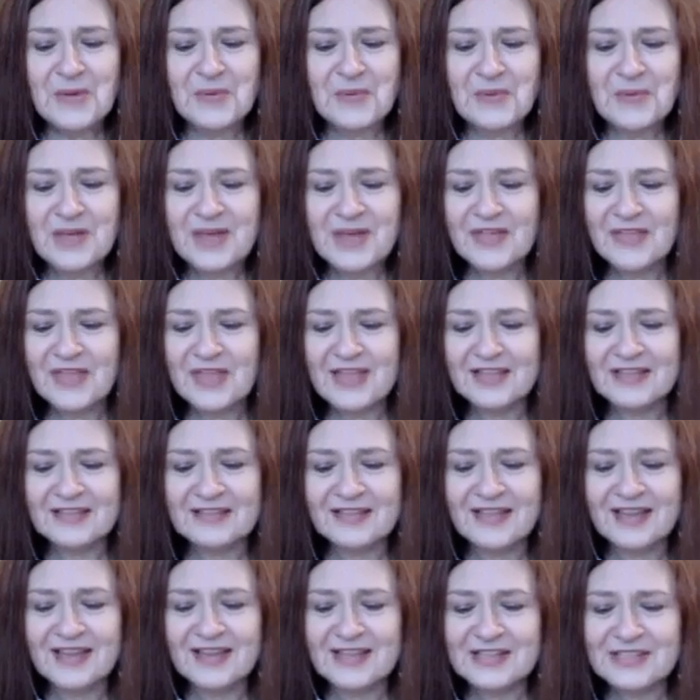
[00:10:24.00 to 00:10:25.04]
Well,
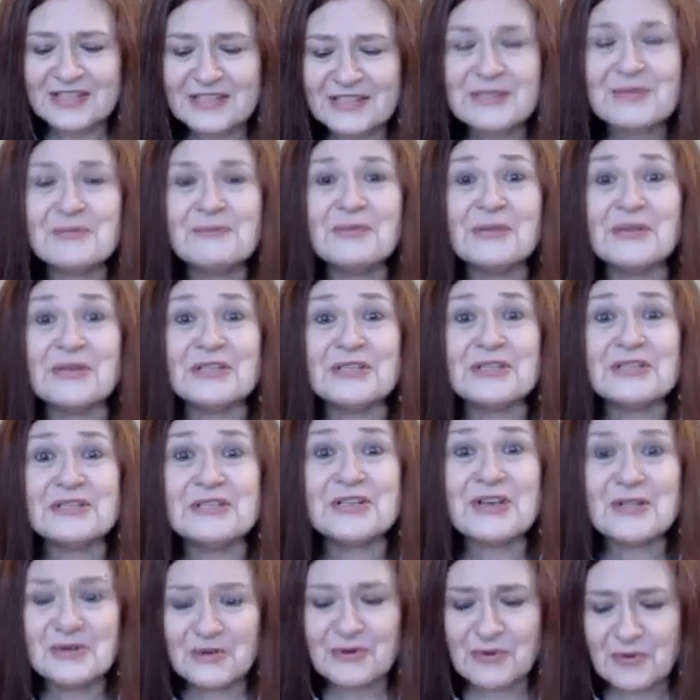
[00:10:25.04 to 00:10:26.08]
that is the
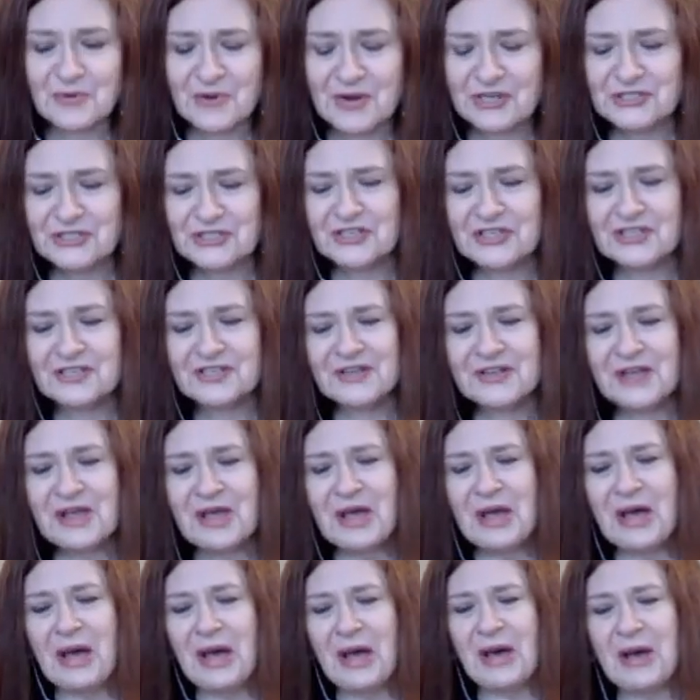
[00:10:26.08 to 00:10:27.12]
$1,000,000 question.
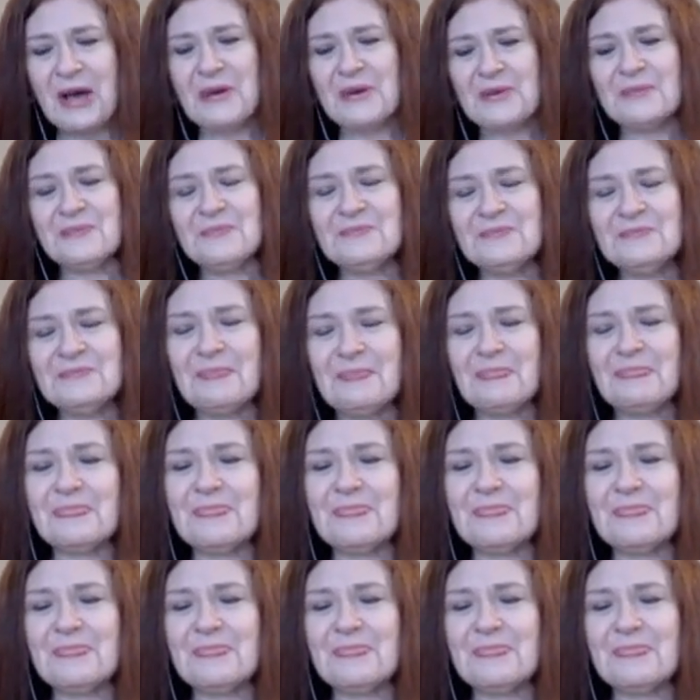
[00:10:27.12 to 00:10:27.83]
Um,